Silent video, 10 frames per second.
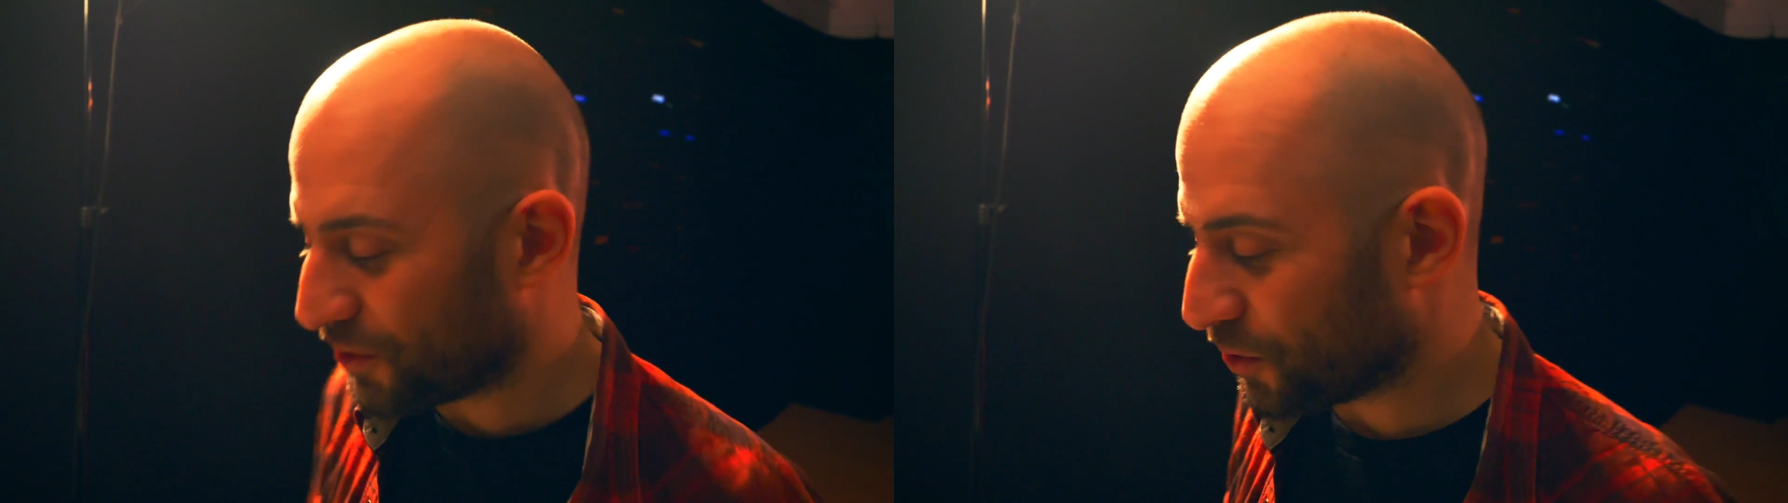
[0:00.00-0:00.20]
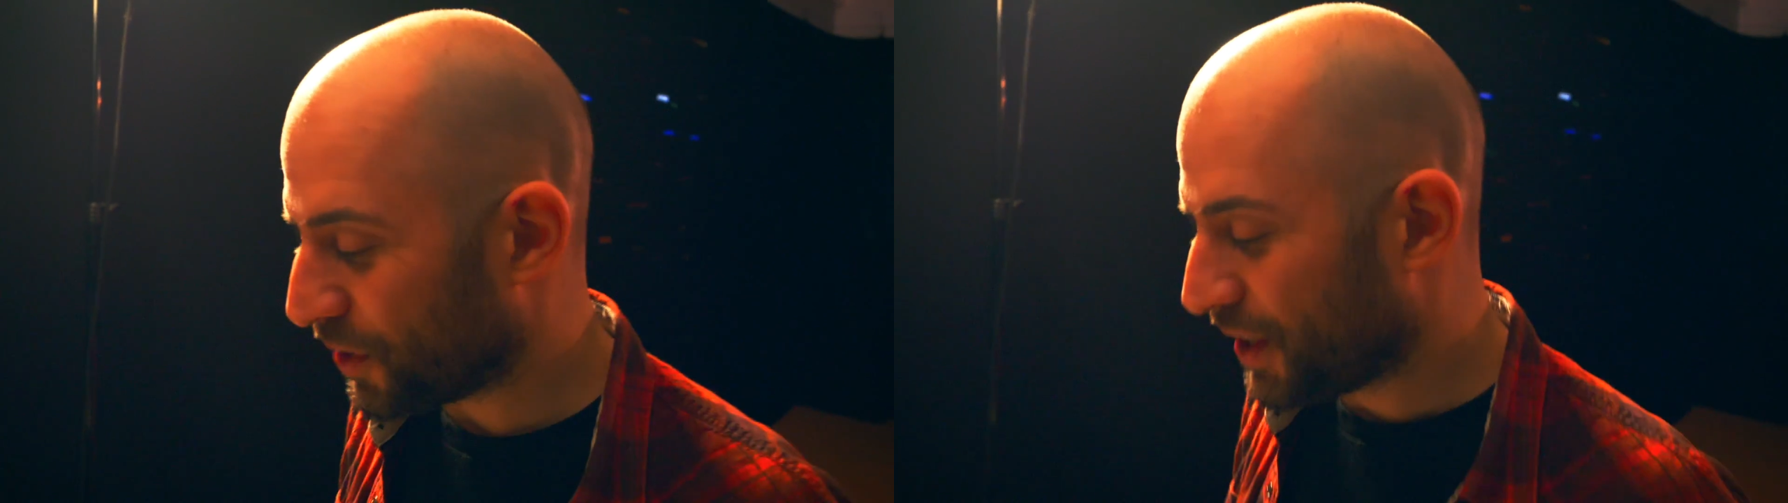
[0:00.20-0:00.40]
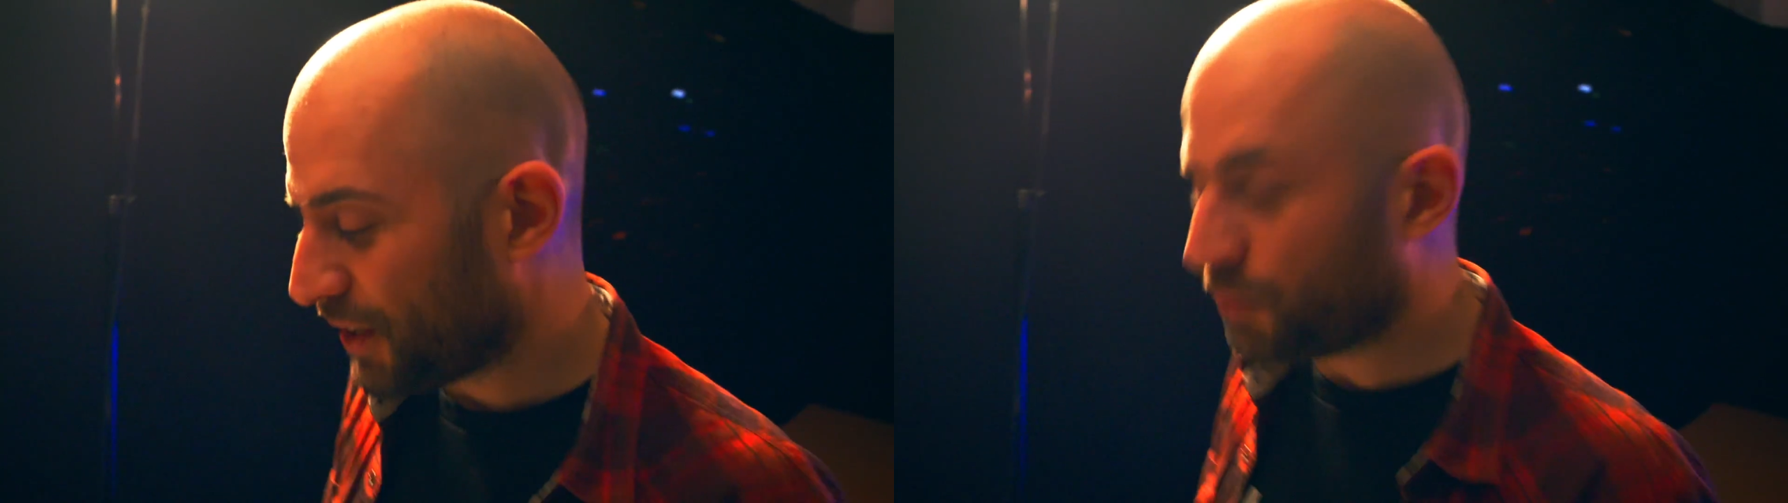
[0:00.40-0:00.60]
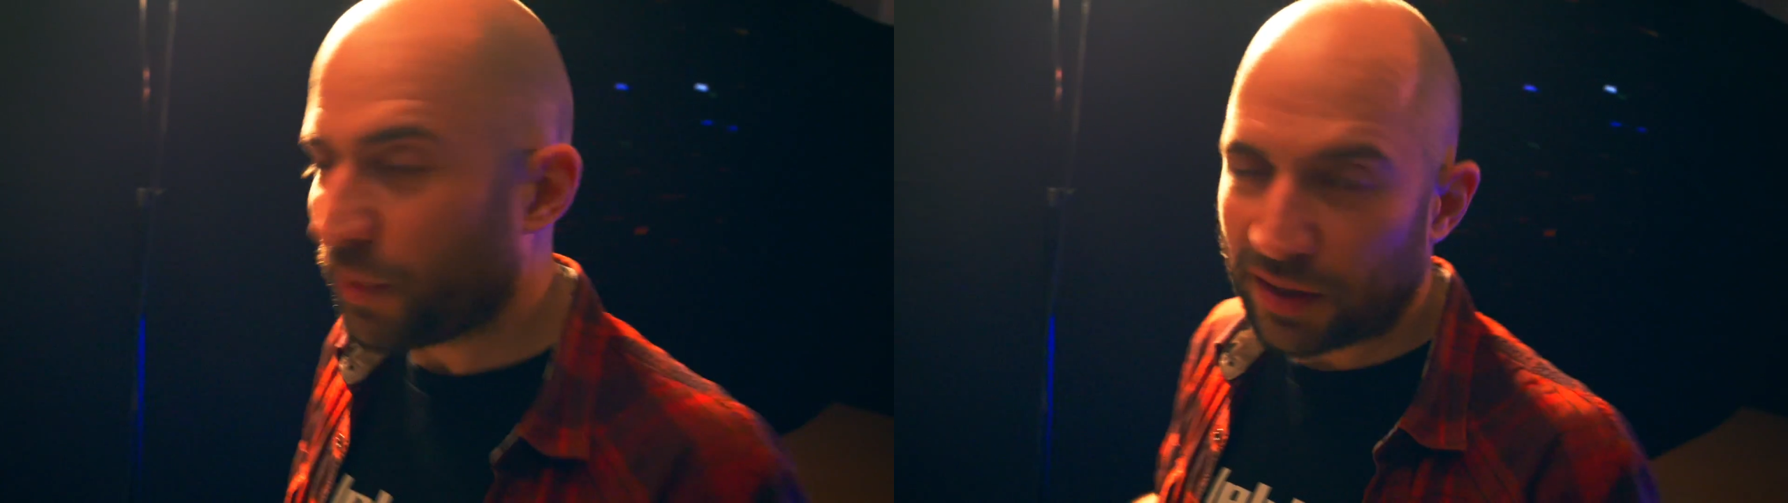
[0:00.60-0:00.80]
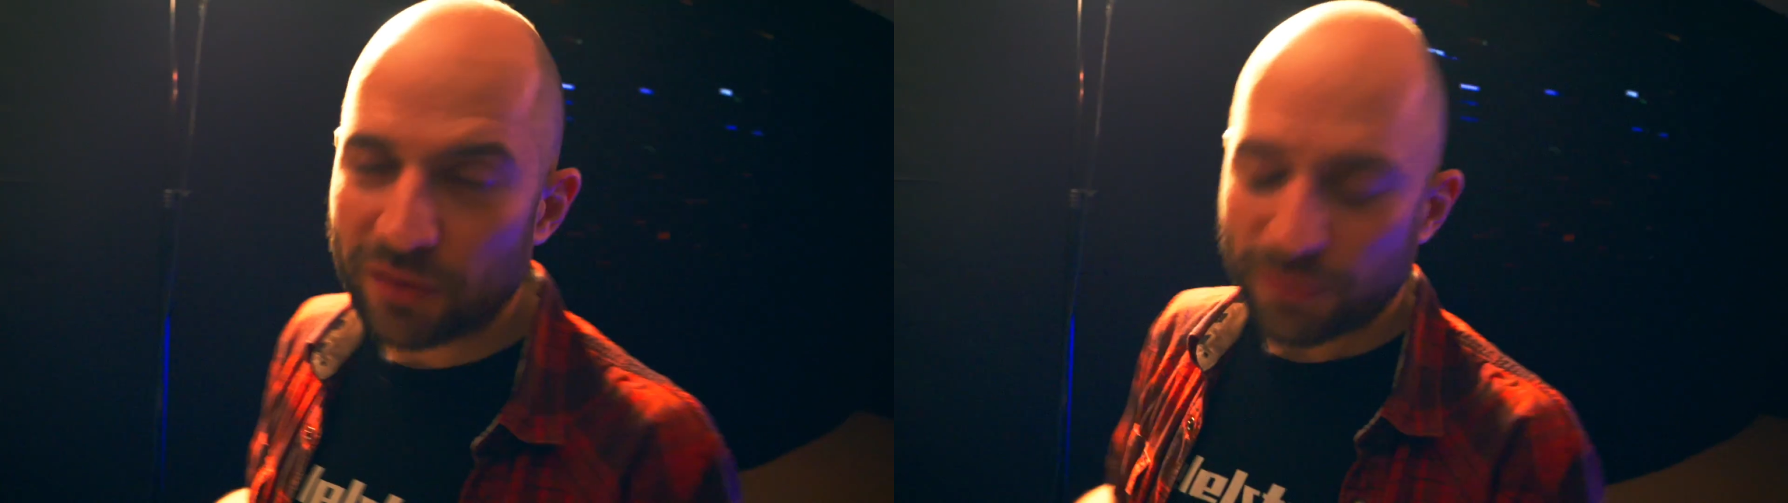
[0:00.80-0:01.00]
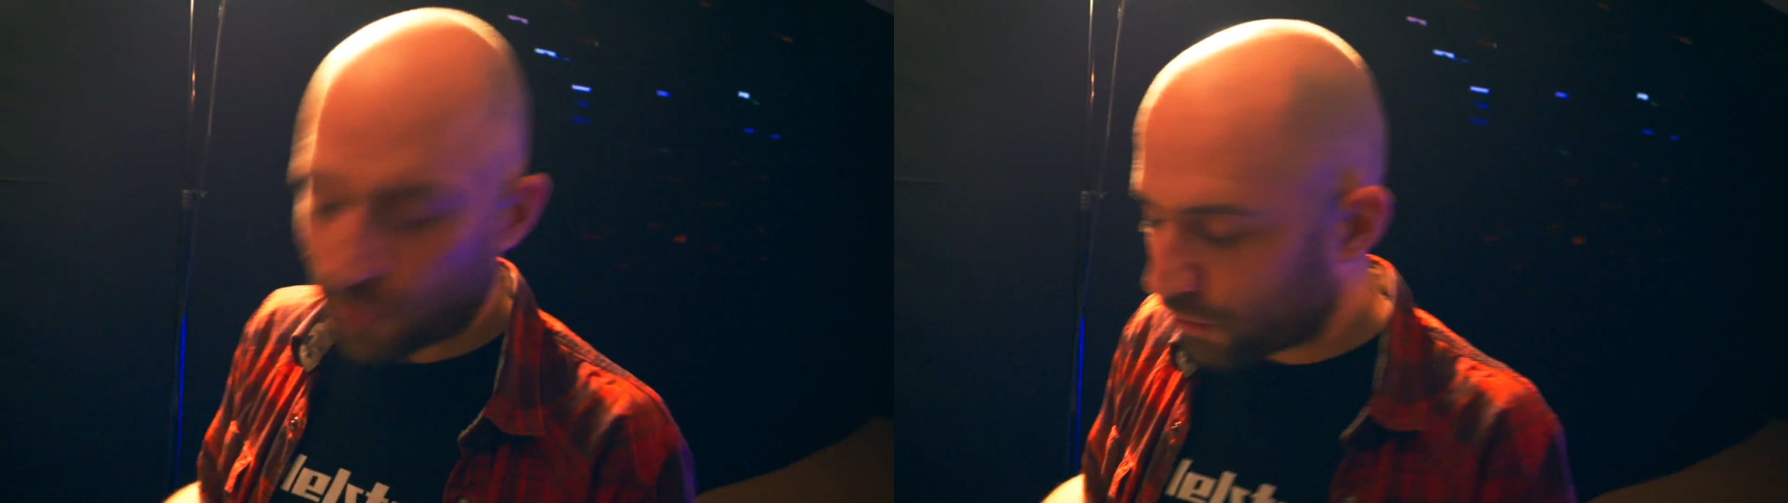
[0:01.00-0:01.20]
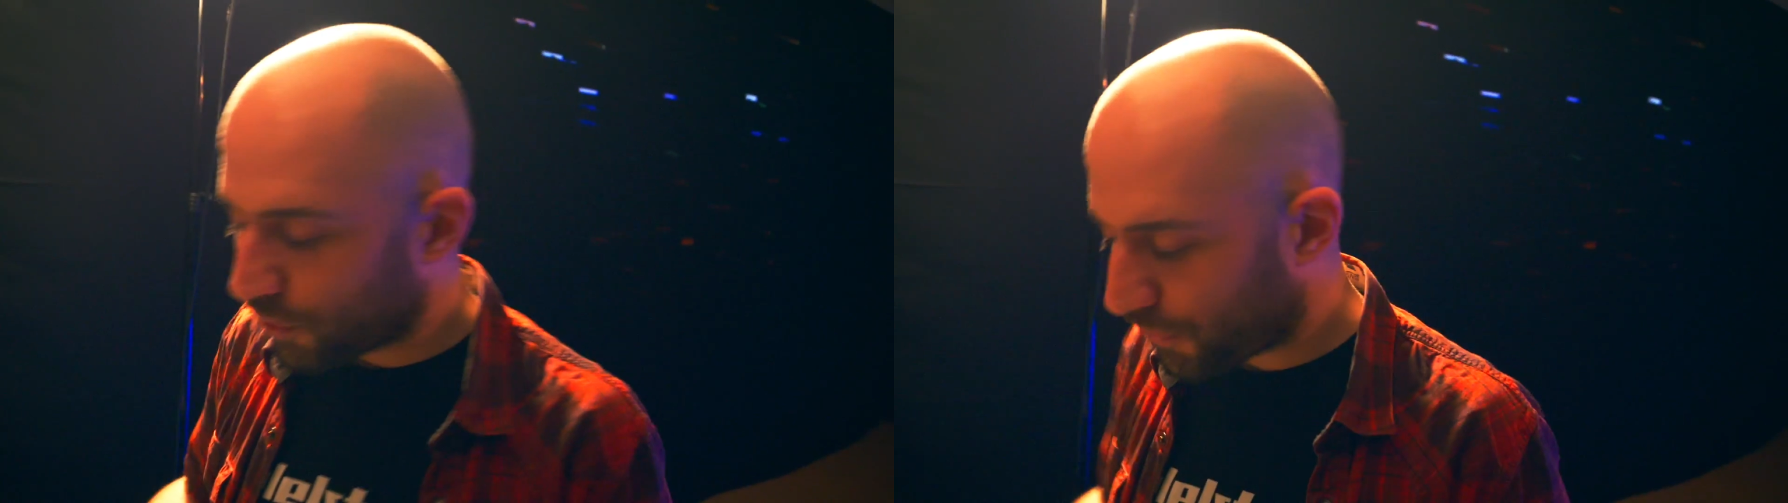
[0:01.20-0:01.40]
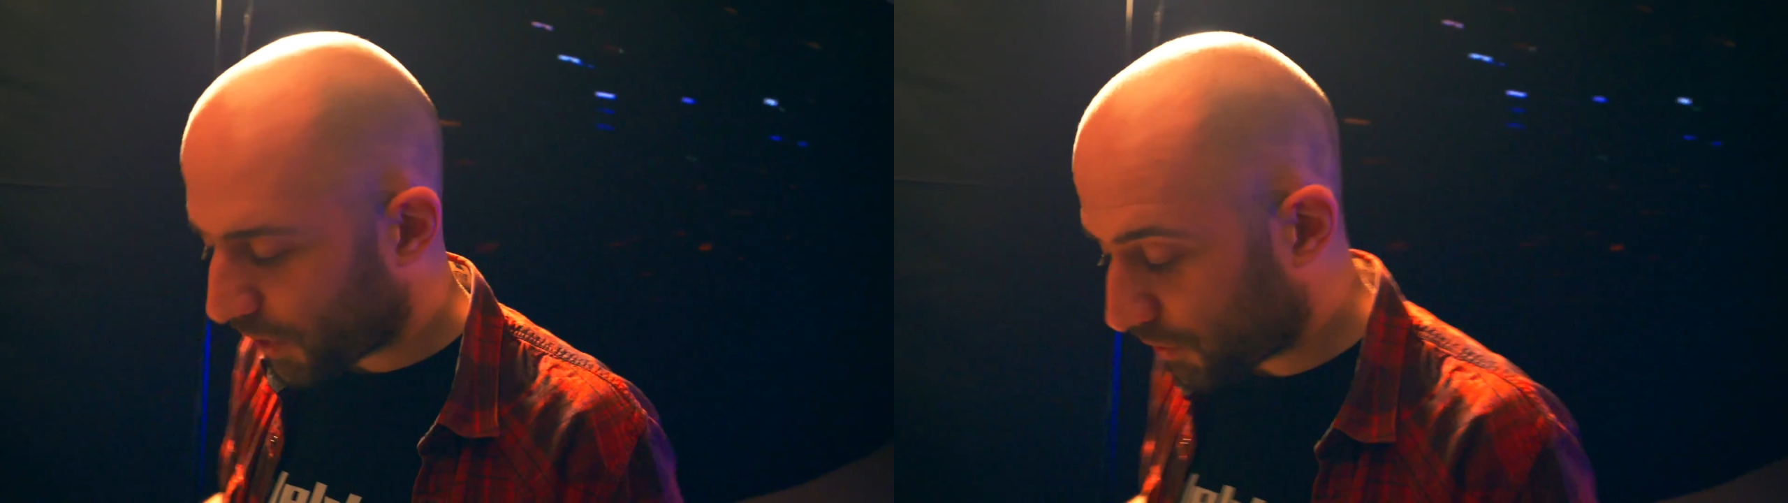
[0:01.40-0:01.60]
So to make the
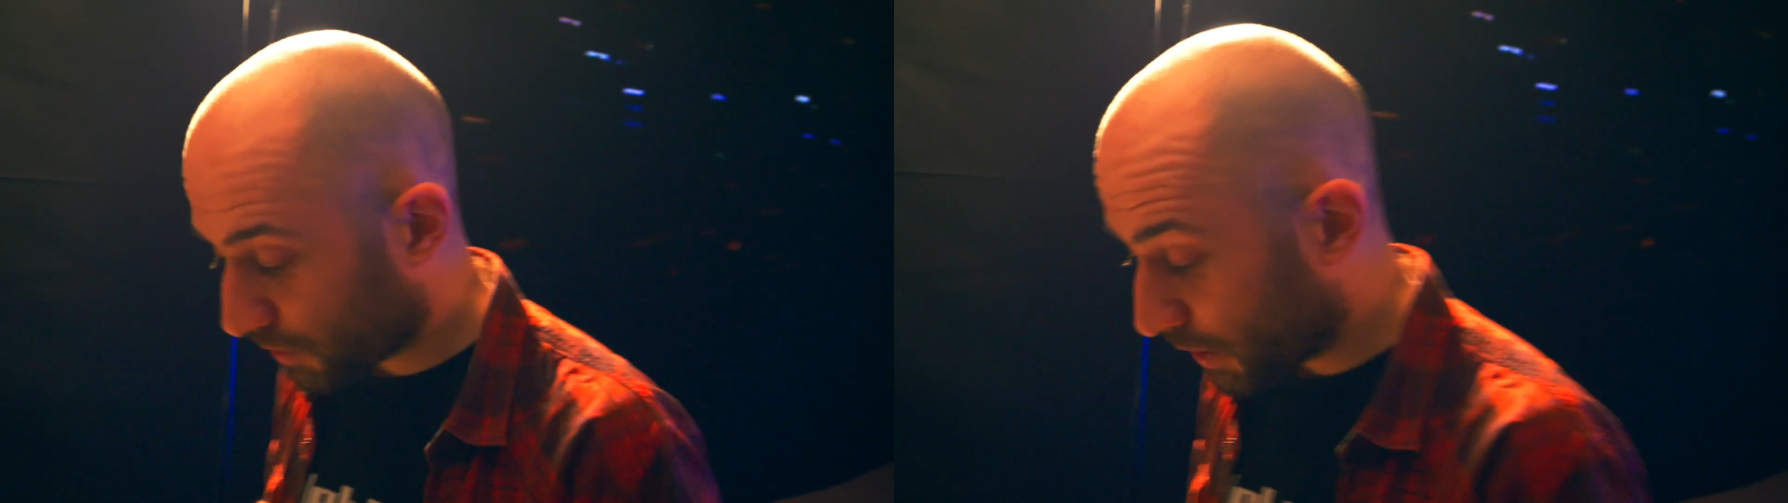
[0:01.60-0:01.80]
workflow faster.